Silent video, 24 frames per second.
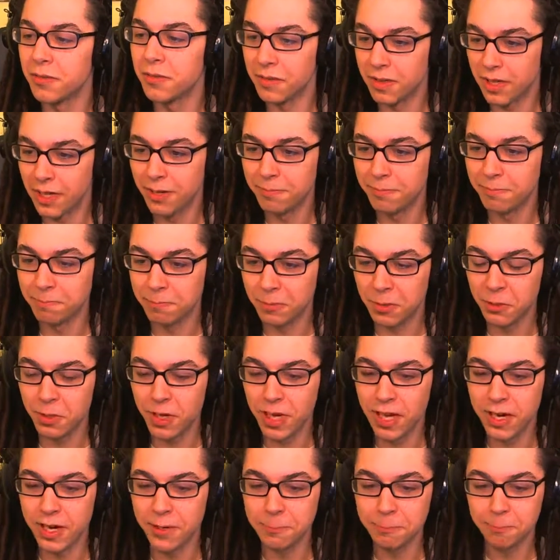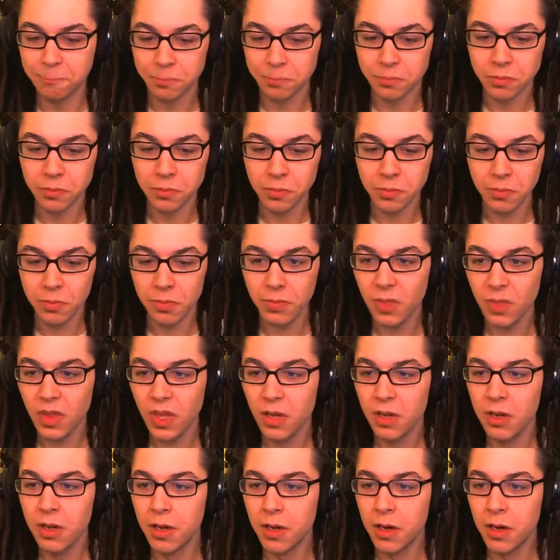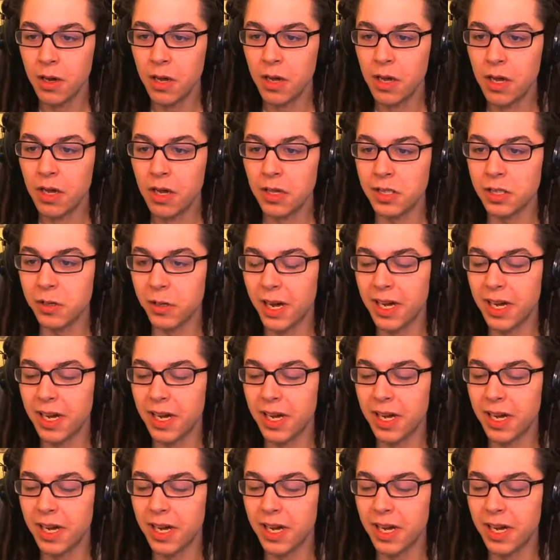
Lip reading: Yep, you got it. All right. So,